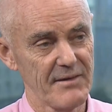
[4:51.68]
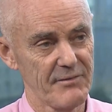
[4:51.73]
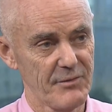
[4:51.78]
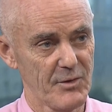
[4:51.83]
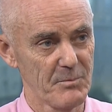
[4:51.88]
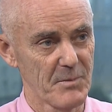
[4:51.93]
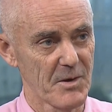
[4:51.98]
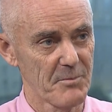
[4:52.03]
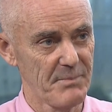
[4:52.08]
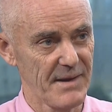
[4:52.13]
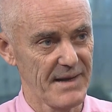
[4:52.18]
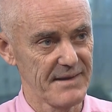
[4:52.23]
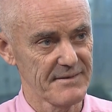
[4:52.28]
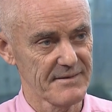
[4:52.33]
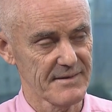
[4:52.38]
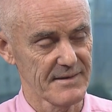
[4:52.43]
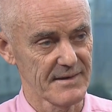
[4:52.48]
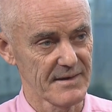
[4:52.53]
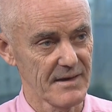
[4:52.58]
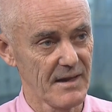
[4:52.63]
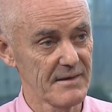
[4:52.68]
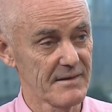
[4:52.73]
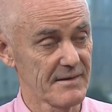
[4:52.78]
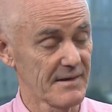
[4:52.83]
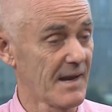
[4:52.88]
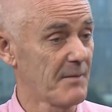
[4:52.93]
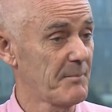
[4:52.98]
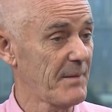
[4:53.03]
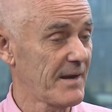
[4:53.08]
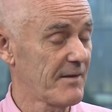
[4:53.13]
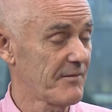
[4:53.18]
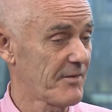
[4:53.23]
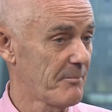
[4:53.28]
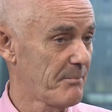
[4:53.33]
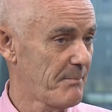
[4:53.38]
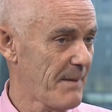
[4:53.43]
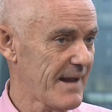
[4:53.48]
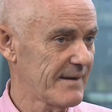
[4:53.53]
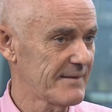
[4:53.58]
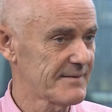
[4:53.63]
of whom are based in London, and many of the
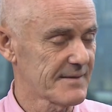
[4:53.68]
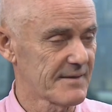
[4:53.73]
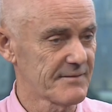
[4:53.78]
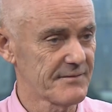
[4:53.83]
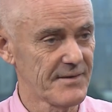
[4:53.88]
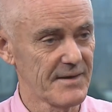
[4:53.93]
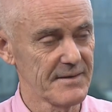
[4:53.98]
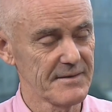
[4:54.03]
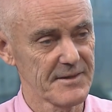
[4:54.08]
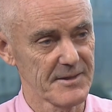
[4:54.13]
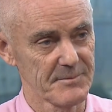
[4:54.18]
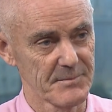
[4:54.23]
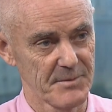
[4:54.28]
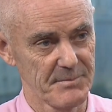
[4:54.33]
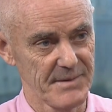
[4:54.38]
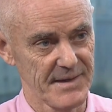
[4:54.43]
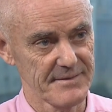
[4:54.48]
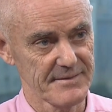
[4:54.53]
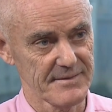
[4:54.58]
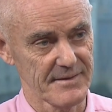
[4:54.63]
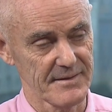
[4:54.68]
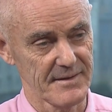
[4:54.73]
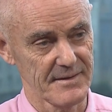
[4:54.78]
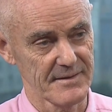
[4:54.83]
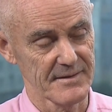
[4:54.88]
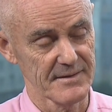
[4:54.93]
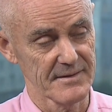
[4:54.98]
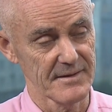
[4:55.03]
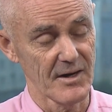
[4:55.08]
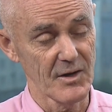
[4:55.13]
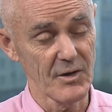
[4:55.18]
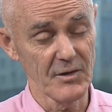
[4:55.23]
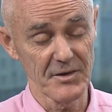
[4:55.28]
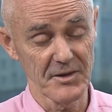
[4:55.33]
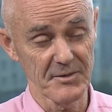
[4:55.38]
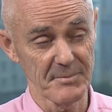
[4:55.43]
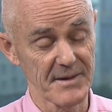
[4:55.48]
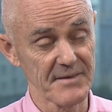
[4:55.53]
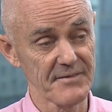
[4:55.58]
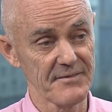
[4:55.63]
banks that fund them are based in London, are going to
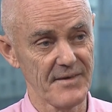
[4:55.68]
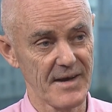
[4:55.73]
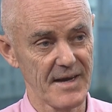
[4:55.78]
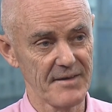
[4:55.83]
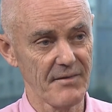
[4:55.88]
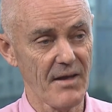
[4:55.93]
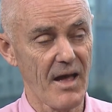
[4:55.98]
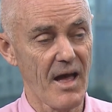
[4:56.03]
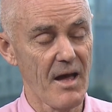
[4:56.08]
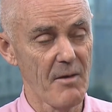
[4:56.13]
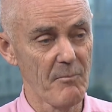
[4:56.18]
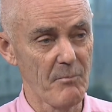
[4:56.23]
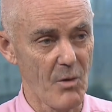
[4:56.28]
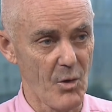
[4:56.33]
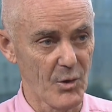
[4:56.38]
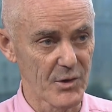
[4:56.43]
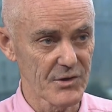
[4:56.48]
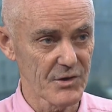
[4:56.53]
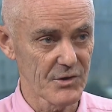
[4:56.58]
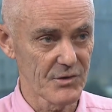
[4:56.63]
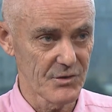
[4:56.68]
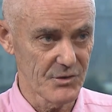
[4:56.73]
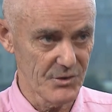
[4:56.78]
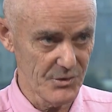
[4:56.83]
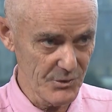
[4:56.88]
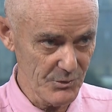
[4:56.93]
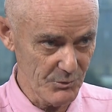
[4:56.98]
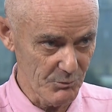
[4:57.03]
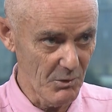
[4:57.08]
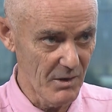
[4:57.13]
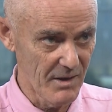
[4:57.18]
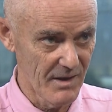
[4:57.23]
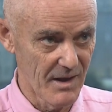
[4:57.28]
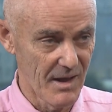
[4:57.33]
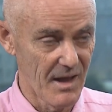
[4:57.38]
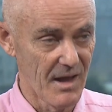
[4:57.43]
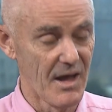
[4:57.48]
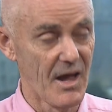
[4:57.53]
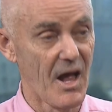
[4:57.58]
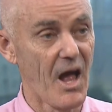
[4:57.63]
spend $5.2
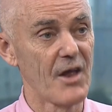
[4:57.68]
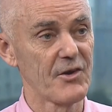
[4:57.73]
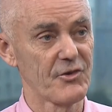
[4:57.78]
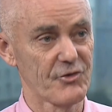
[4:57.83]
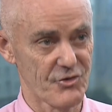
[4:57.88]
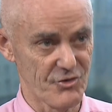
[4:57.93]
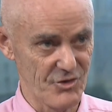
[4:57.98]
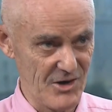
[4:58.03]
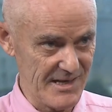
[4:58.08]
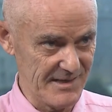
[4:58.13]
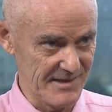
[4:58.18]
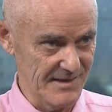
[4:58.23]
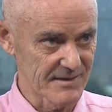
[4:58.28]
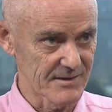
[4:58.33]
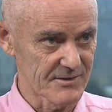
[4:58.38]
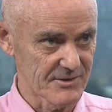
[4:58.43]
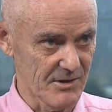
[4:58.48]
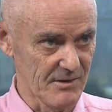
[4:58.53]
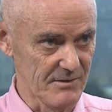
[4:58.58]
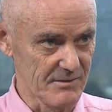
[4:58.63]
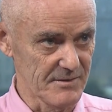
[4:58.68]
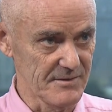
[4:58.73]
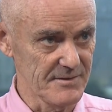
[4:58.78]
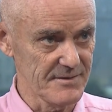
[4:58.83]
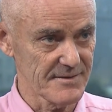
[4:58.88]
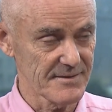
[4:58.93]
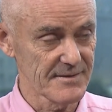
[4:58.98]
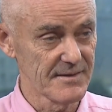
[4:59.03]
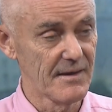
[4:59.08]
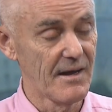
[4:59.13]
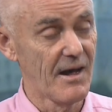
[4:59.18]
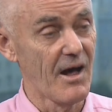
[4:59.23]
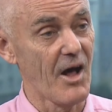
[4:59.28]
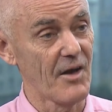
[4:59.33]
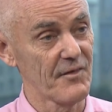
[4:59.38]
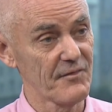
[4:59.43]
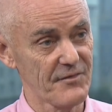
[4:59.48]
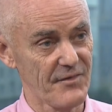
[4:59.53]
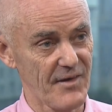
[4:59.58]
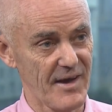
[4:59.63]
trillion
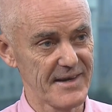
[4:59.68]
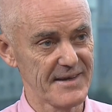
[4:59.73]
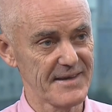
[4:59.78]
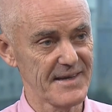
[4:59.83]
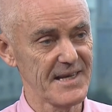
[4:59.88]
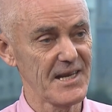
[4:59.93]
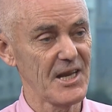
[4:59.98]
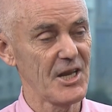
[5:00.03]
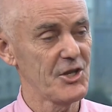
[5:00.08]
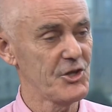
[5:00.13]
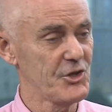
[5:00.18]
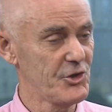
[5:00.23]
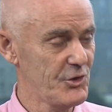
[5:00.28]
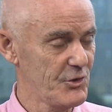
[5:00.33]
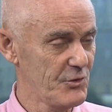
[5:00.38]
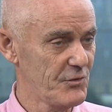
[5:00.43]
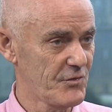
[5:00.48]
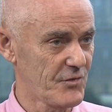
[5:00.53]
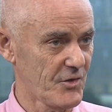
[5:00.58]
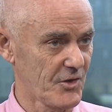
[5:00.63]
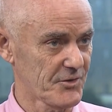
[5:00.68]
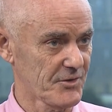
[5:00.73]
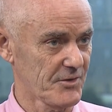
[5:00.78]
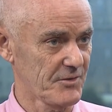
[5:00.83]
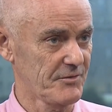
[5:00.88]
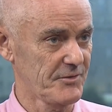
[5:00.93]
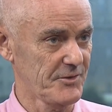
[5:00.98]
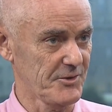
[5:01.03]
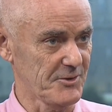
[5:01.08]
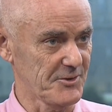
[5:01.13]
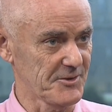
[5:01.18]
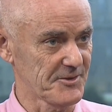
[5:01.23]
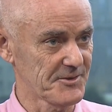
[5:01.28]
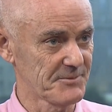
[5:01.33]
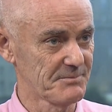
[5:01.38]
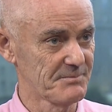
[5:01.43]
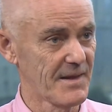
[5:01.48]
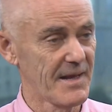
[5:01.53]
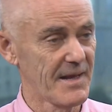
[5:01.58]
on finding new fossil fuels.